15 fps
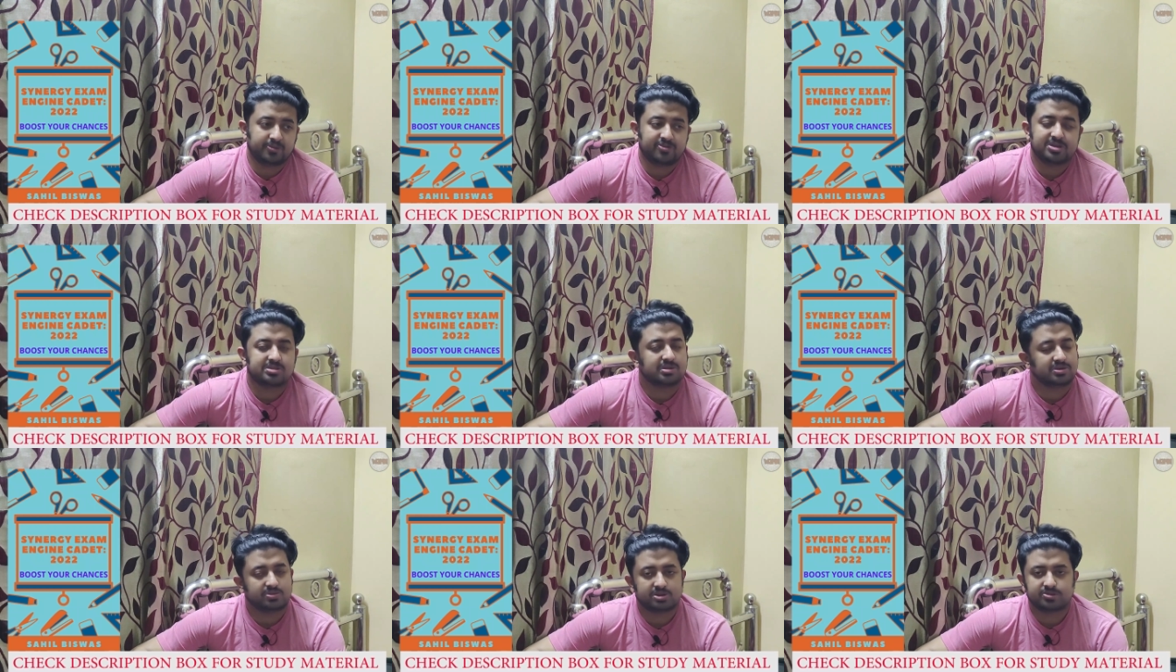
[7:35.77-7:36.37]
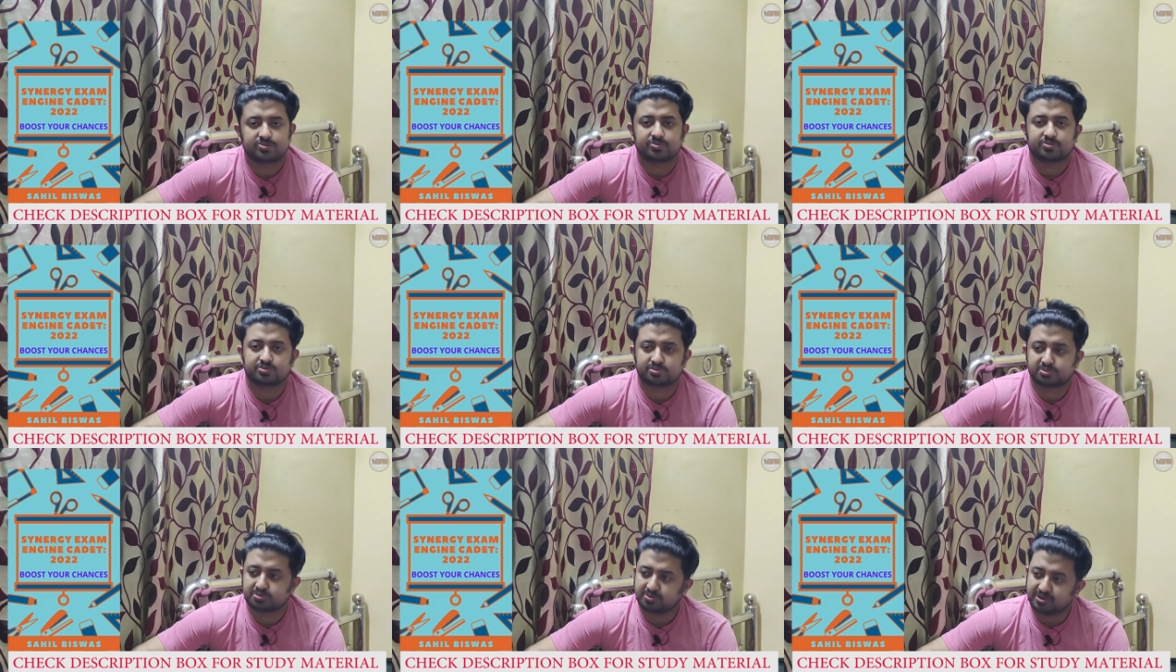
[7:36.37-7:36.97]
previously, it was
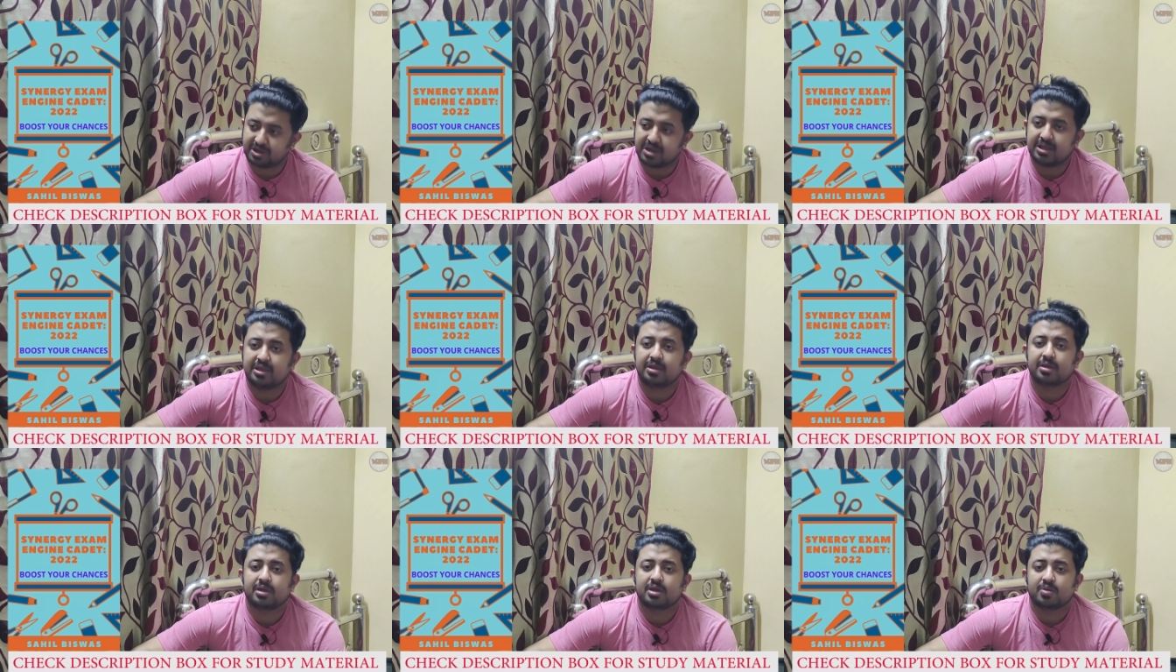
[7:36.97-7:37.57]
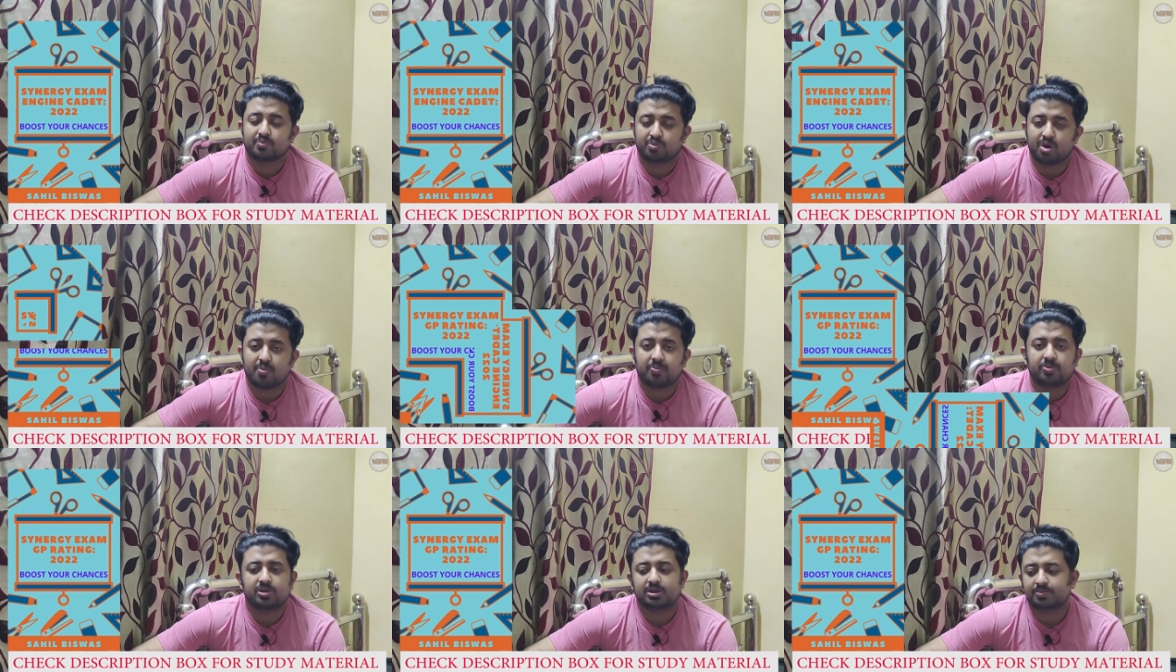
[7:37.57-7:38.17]
very
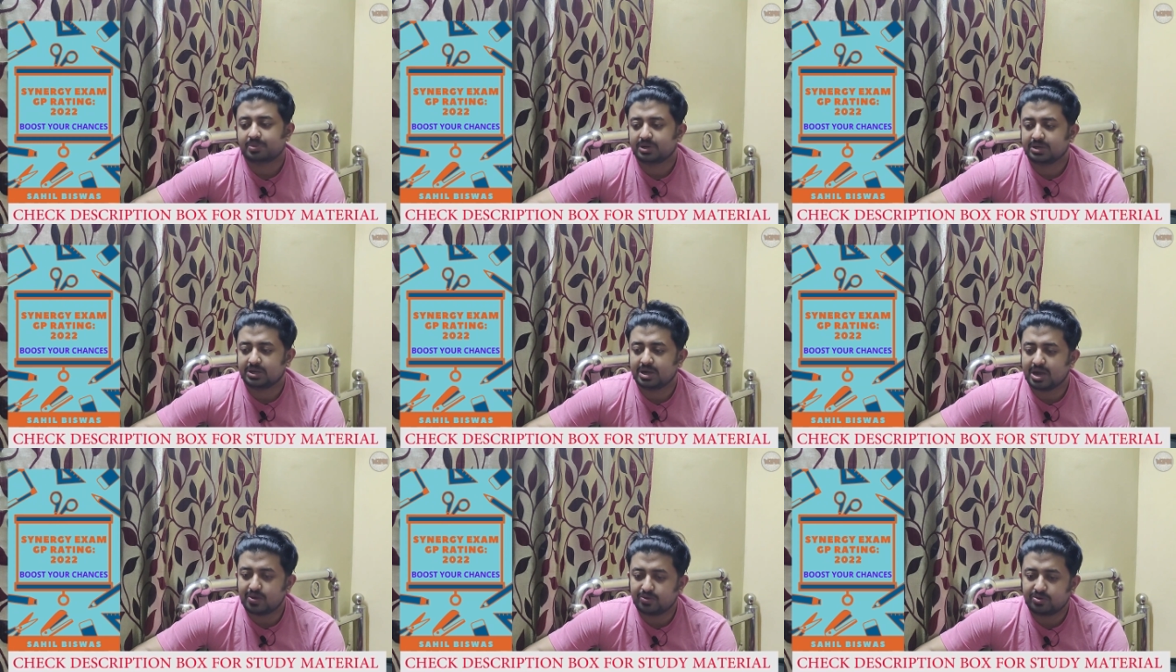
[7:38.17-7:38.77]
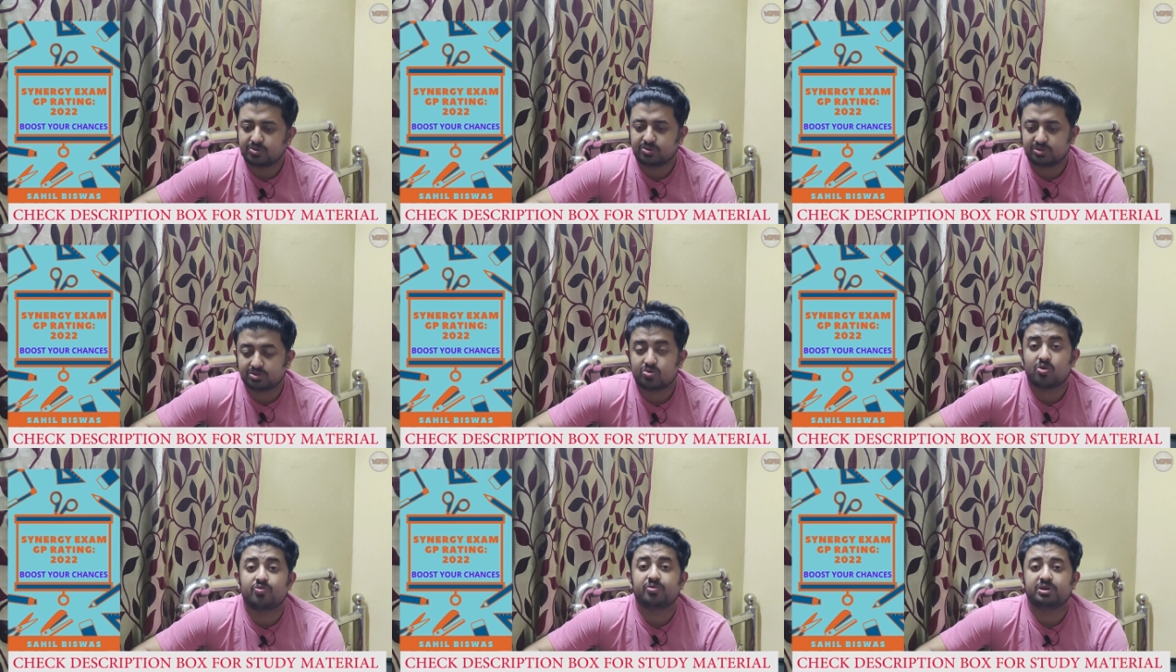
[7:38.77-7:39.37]
popular, but now due to
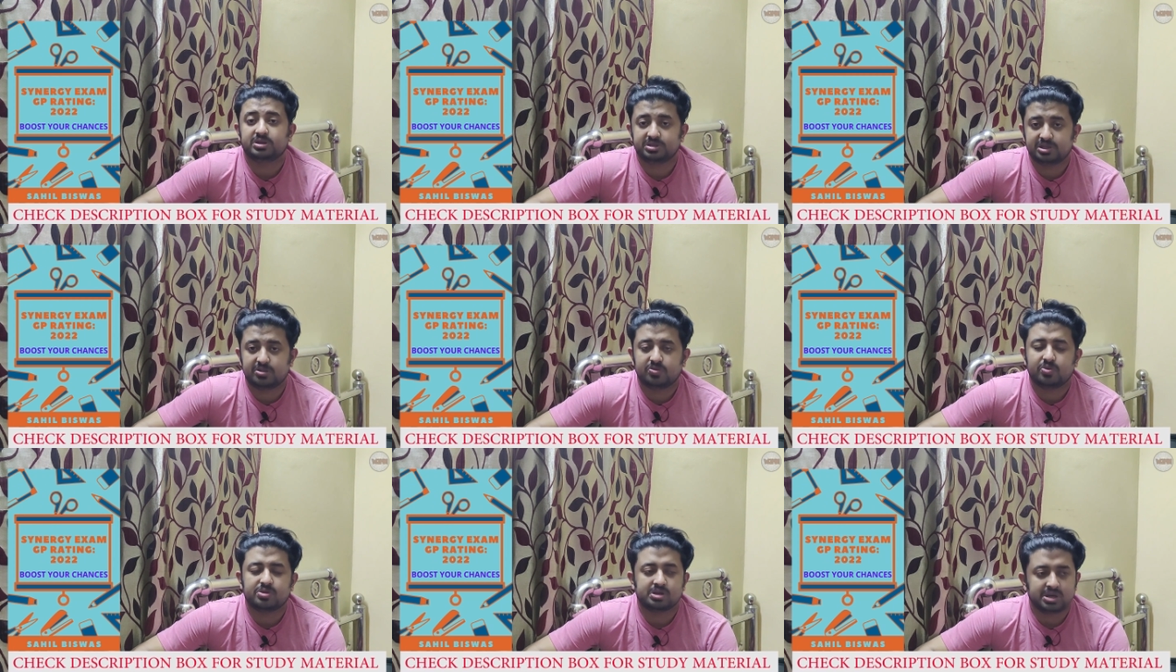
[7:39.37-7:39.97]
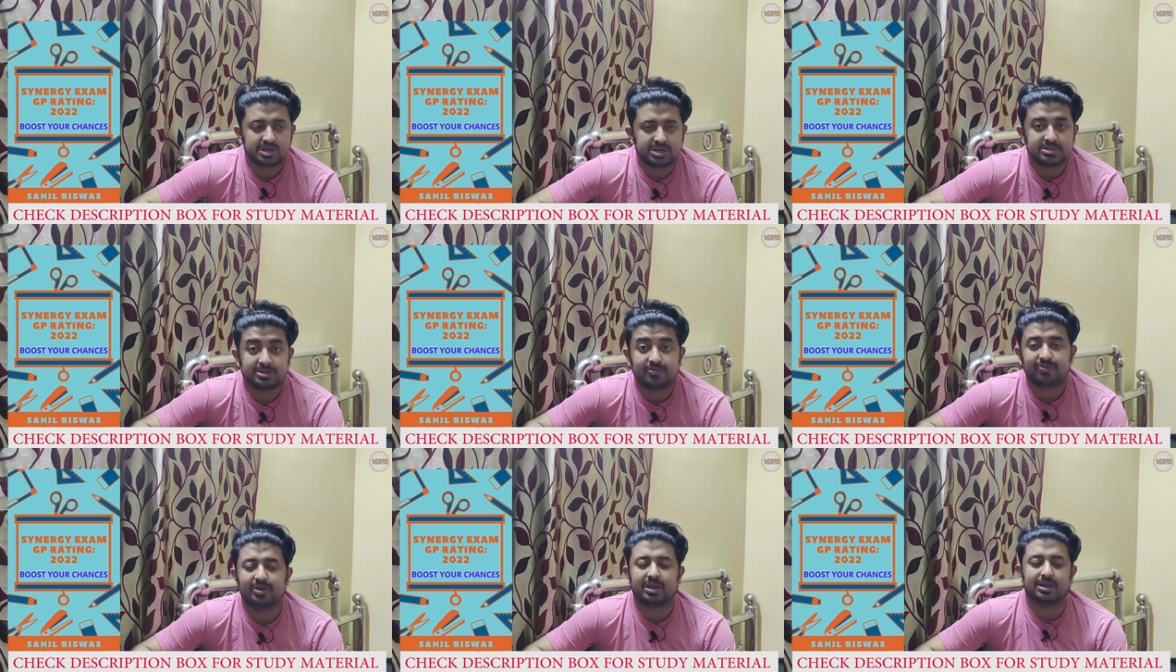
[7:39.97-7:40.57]
this COVID situation, it
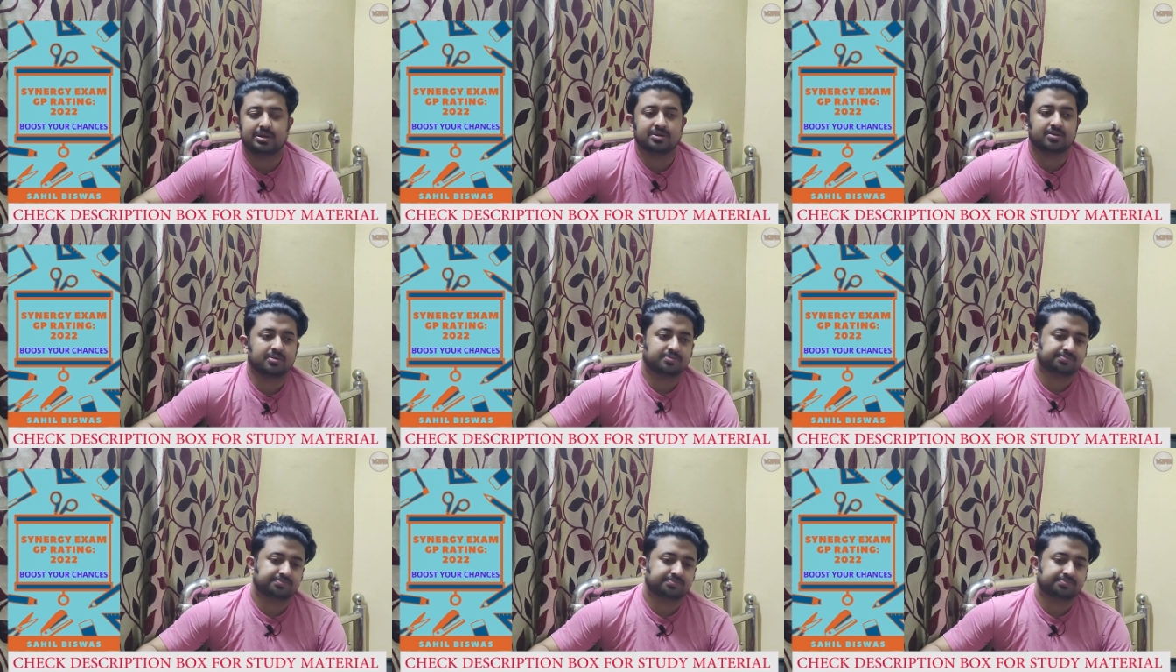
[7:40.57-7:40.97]
is difficult.